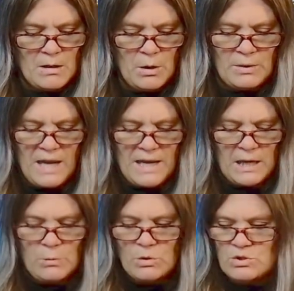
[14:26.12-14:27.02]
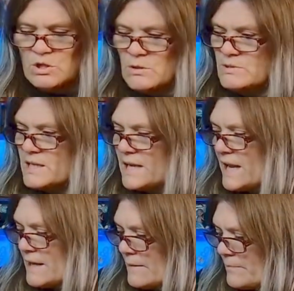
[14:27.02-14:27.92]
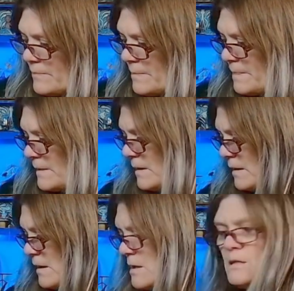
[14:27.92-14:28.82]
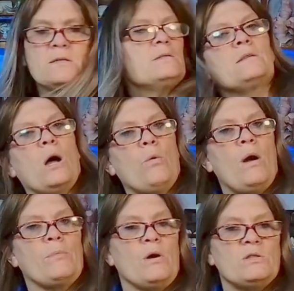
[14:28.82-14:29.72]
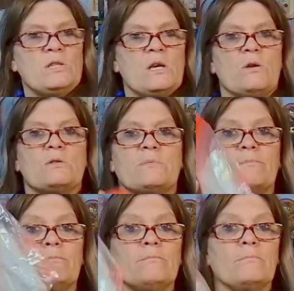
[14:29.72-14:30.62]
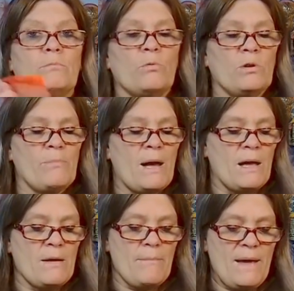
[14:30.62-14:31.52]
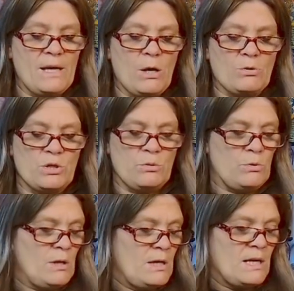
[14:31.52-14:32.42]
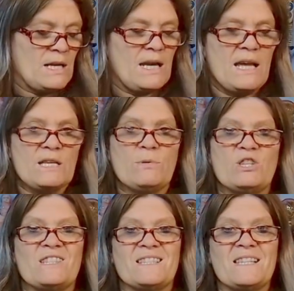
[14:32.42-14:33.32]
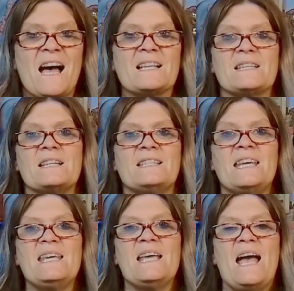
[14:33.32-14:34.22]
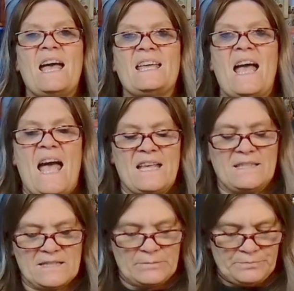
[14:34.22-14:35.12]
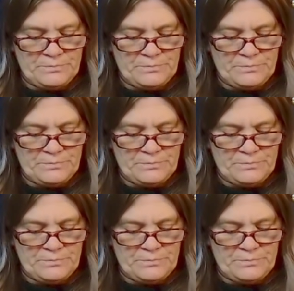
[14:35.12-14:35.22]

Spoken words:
Okay, and I want to use clay. So I'm going to use one of my main go-to clays, which is DAS, D-A-S.